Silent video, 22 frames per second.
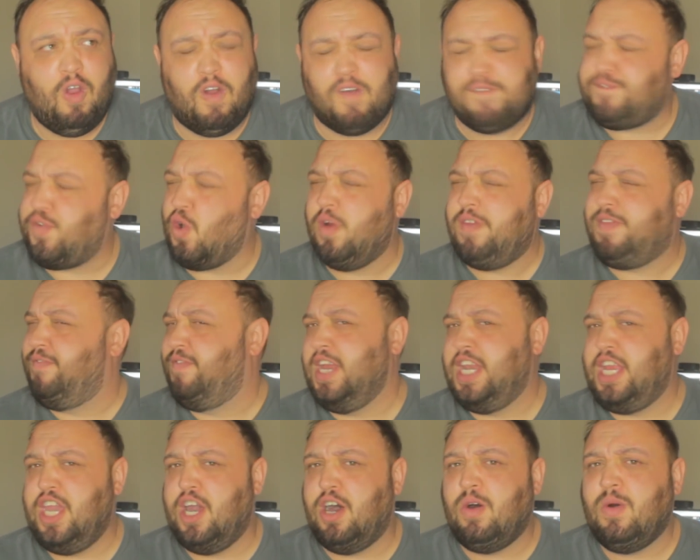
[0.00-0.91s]
or fourth
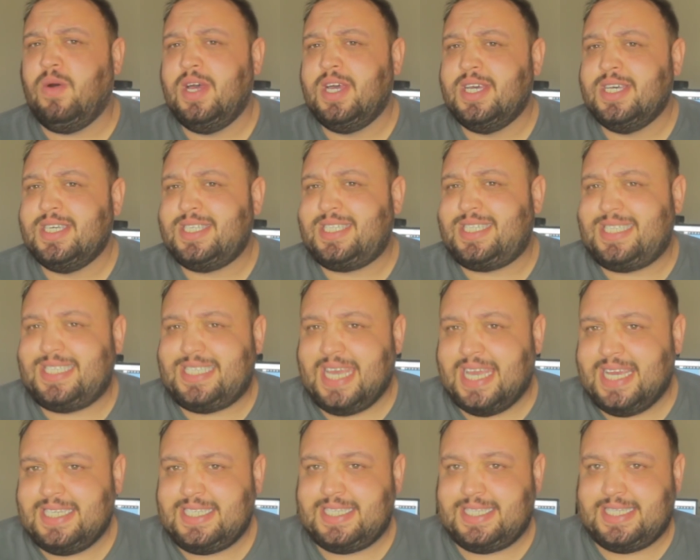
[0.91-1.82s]
video
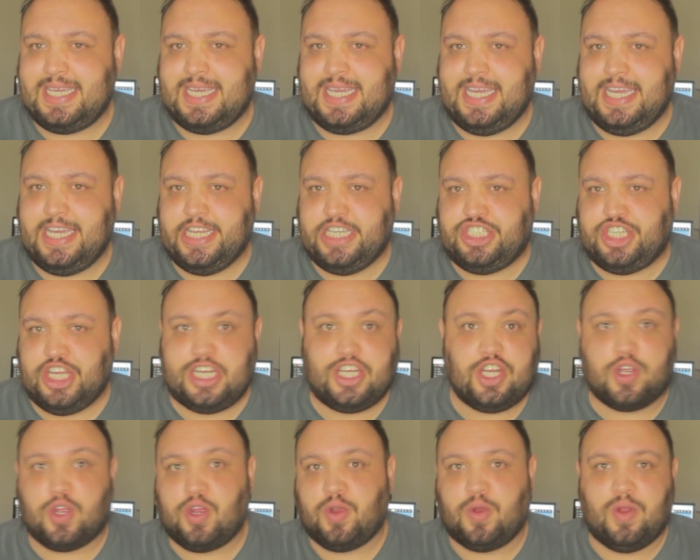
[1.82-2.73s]
since the
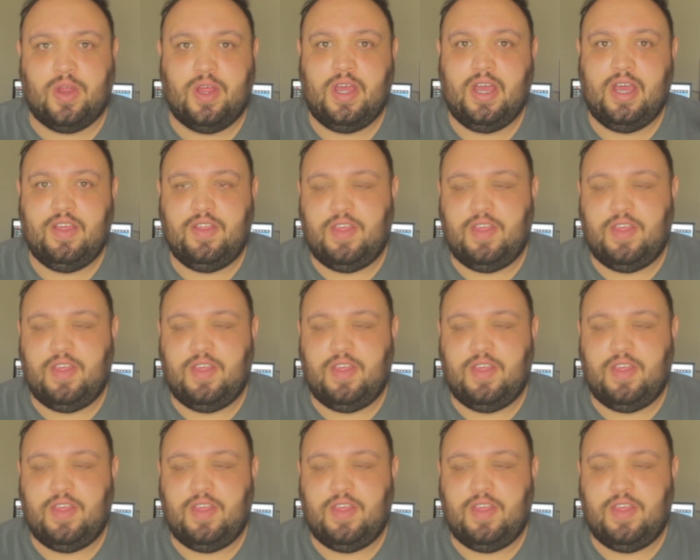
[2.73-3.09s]
gender